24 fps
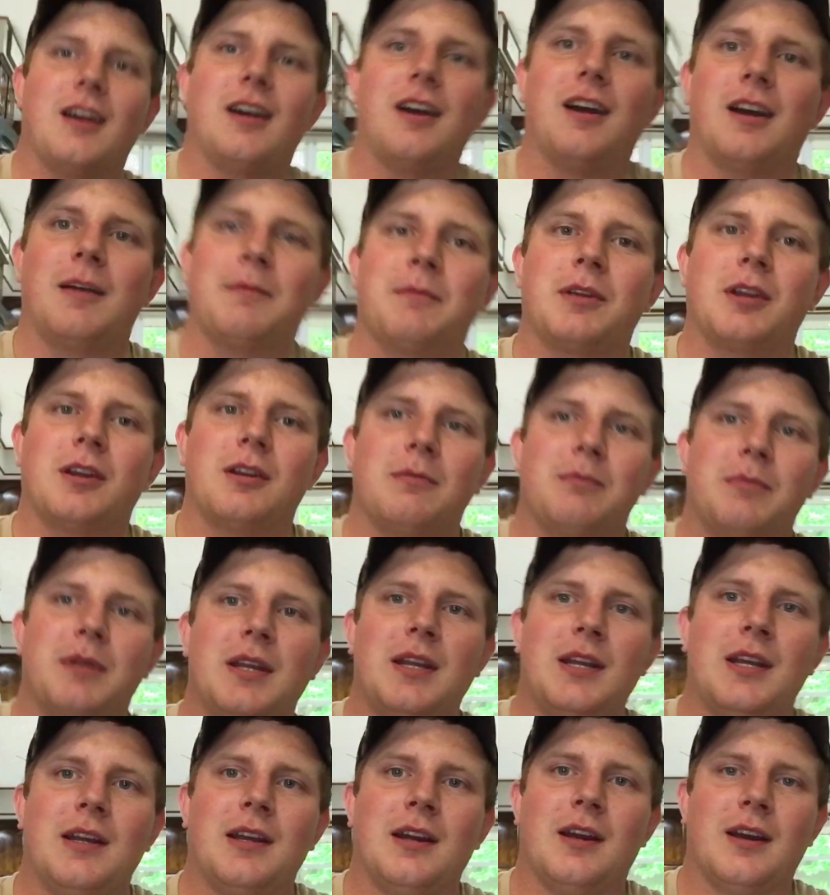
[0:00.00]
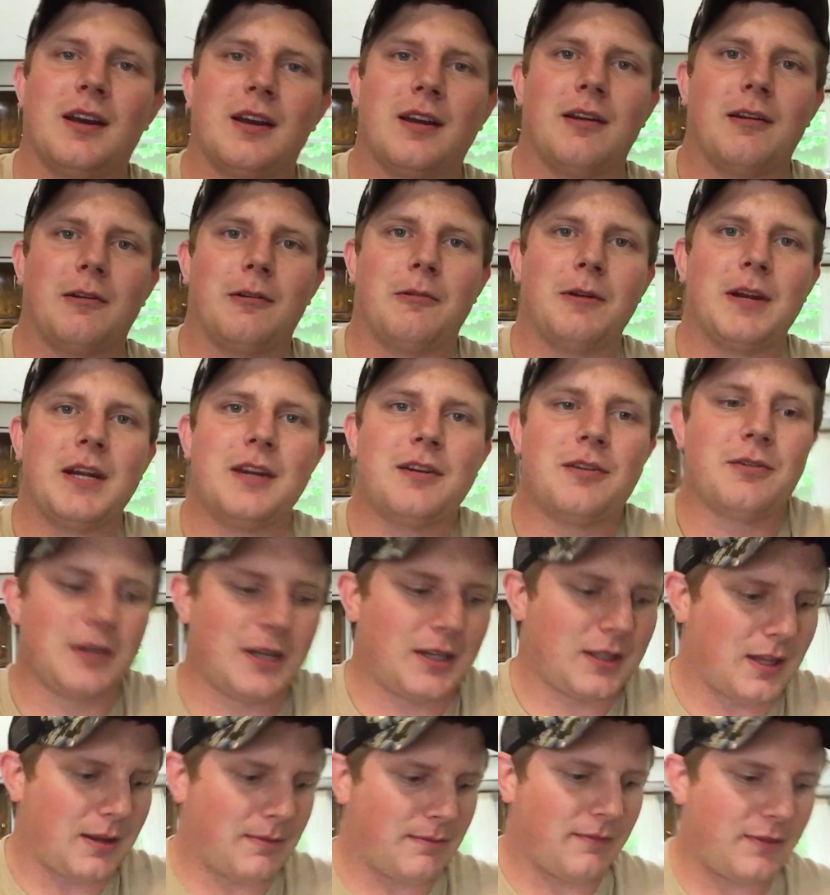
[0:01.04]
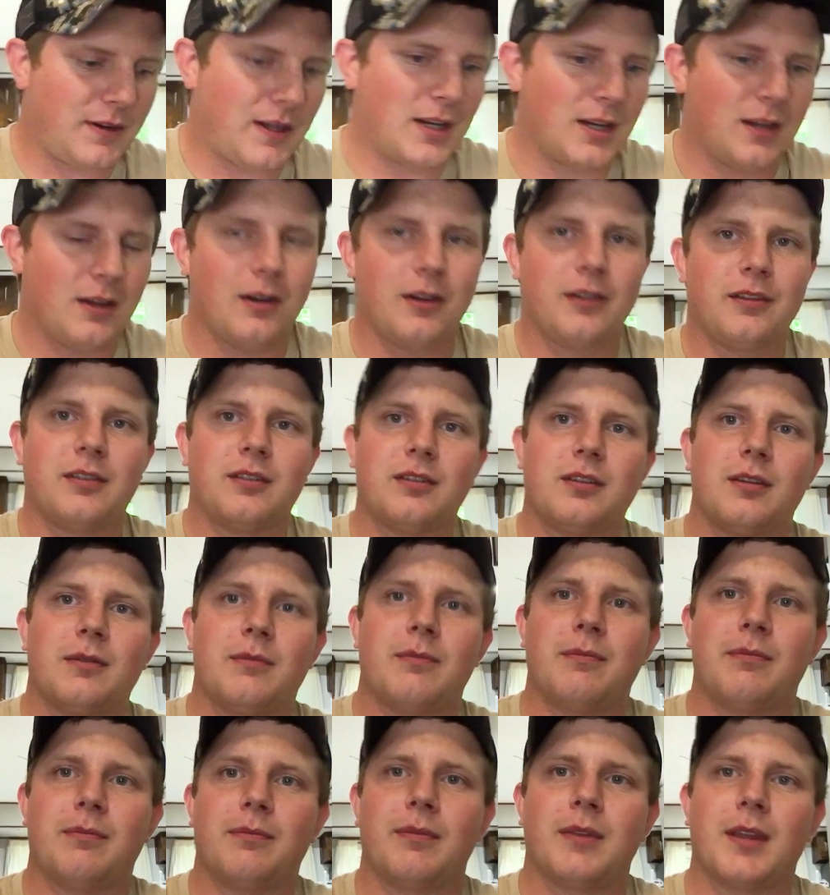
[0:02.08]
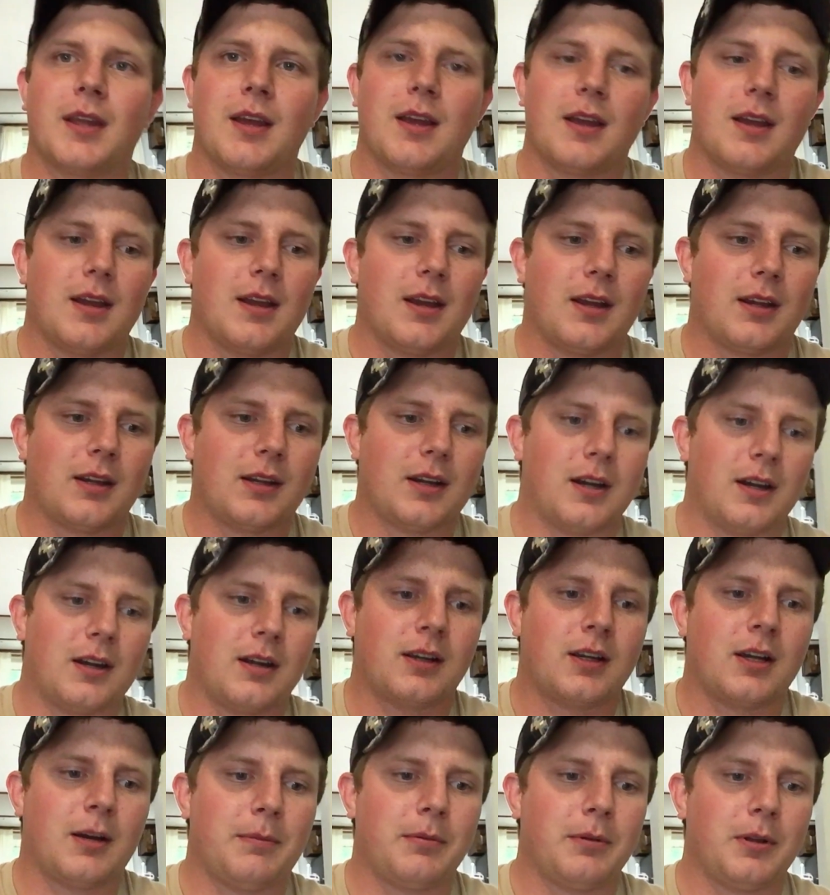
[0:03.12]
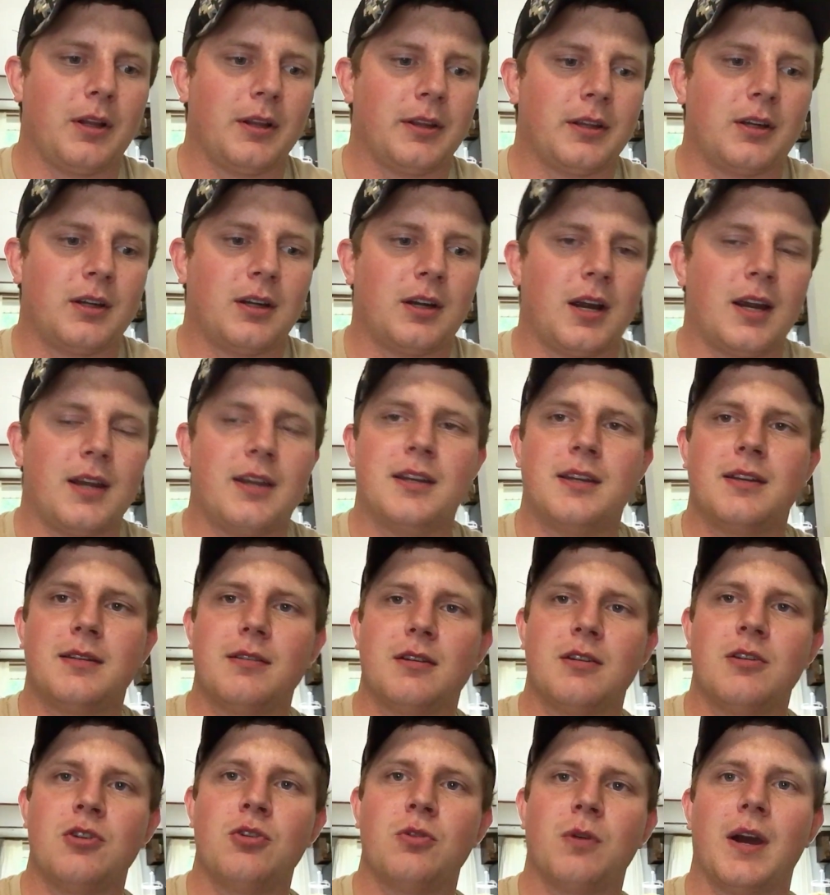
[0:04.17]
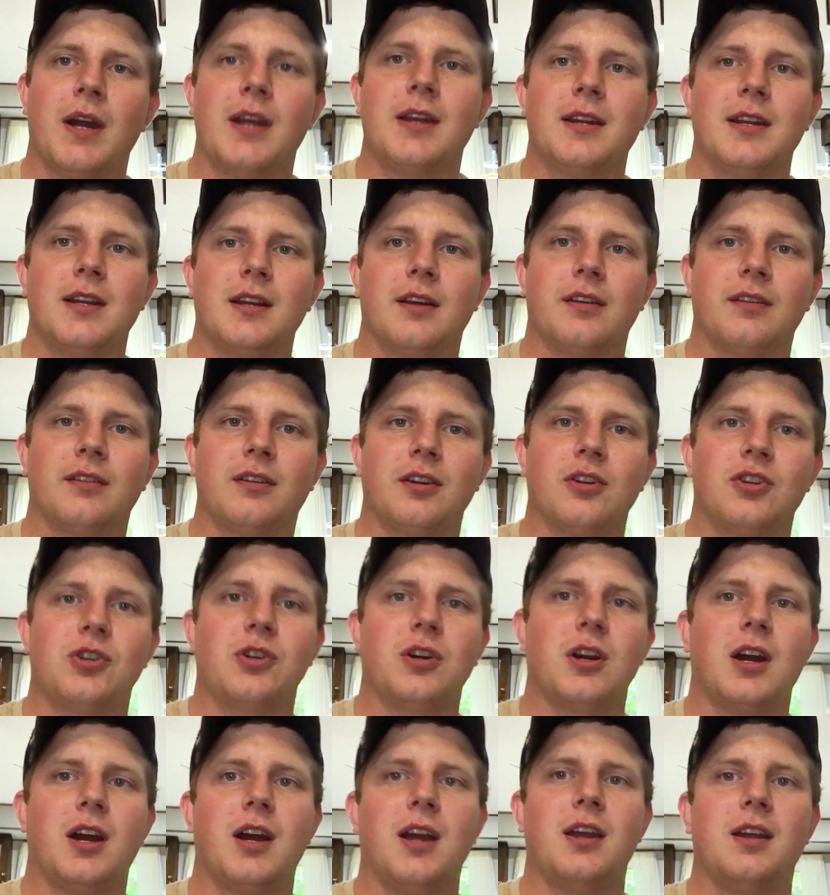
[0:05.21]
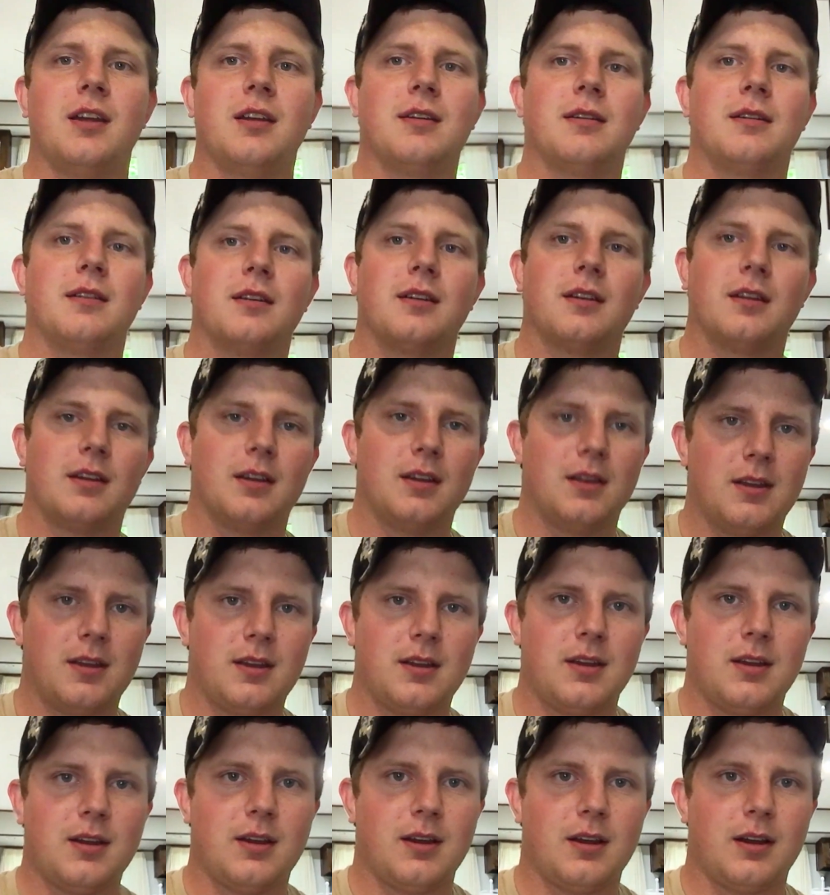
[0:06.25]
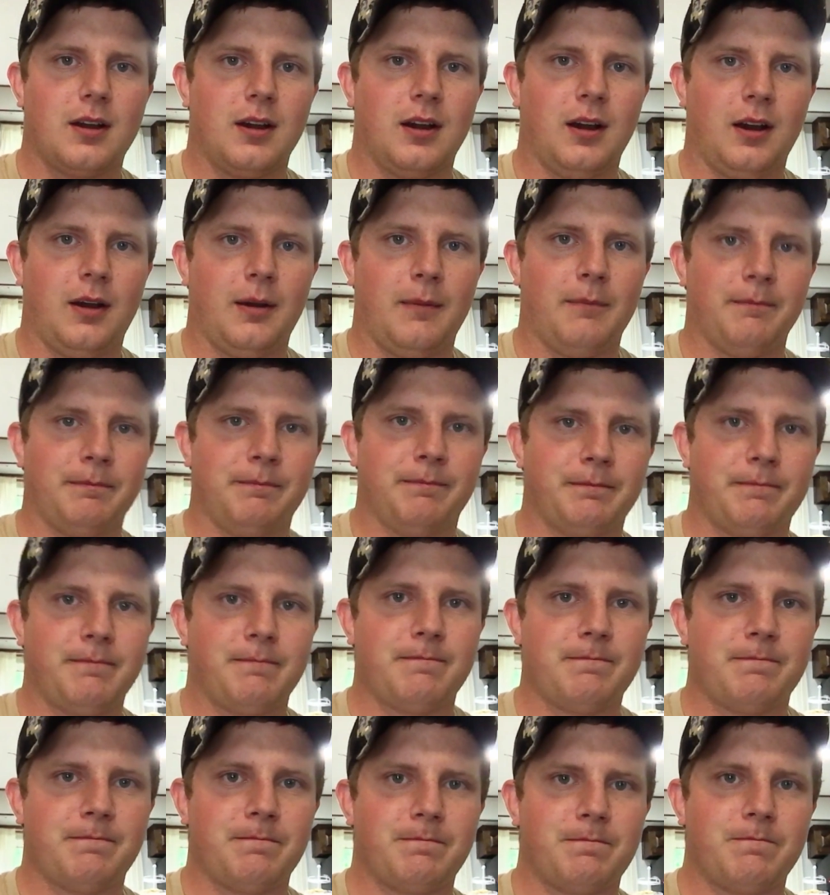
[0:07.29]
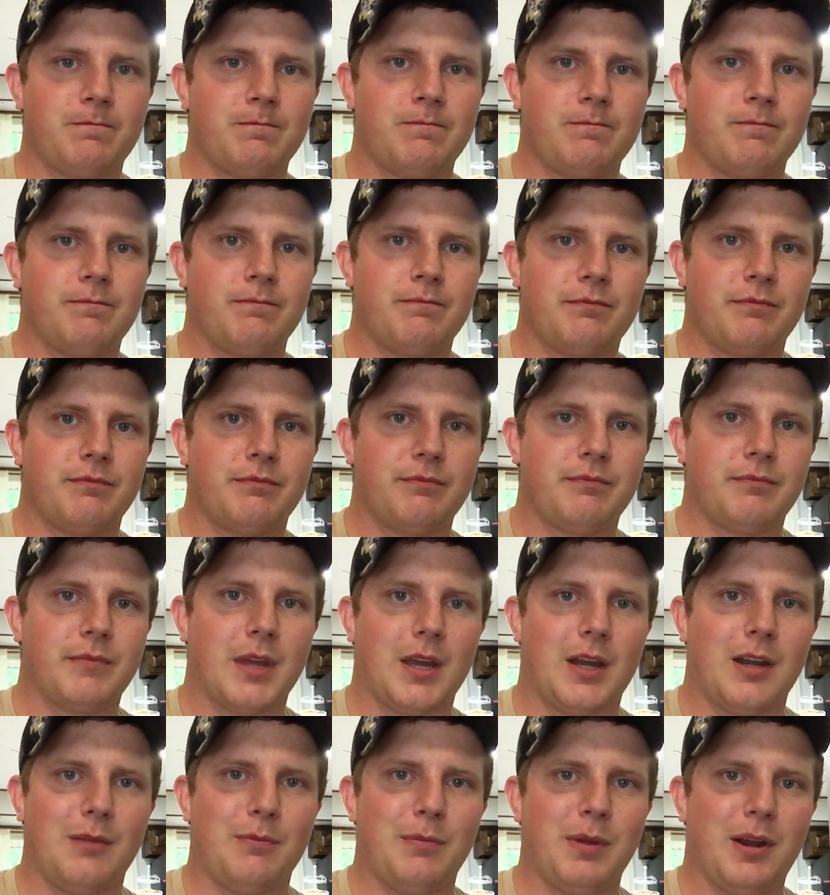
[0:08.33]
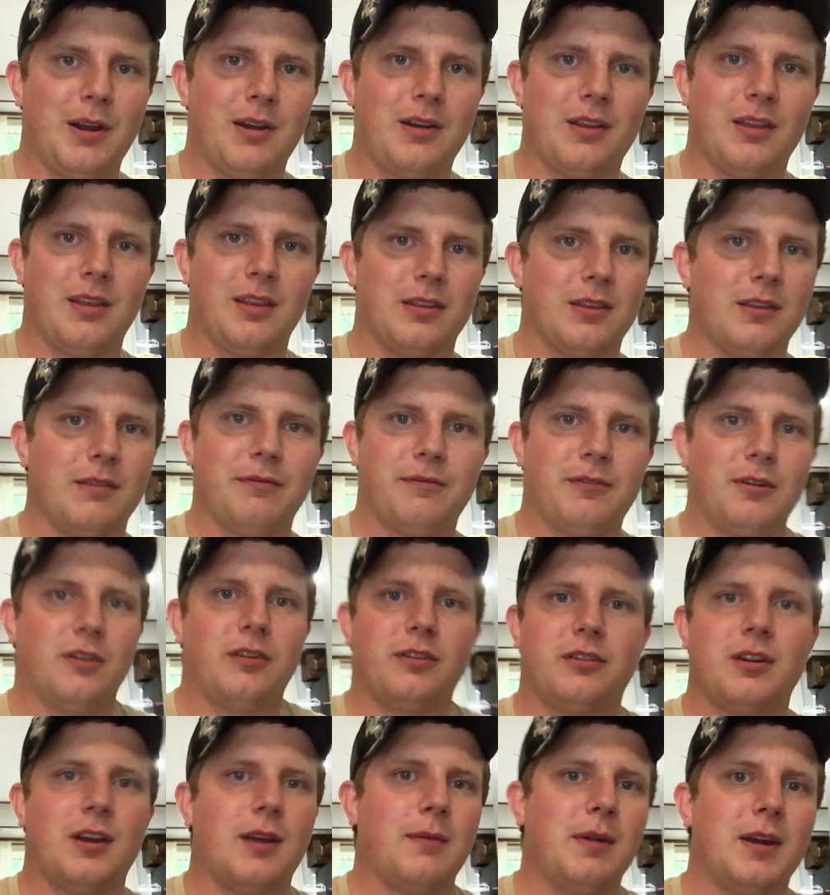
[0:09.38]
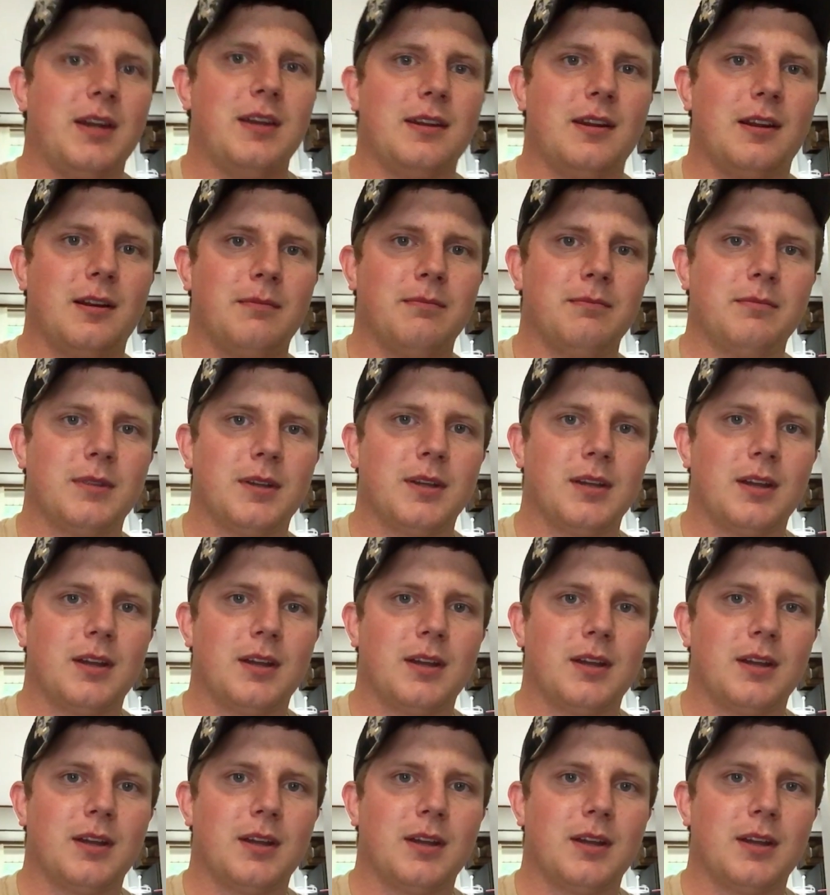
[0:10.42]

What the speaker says: I'm gonna be redoing them videos. Got a couple other new ideas to try that are better than the first time I did them.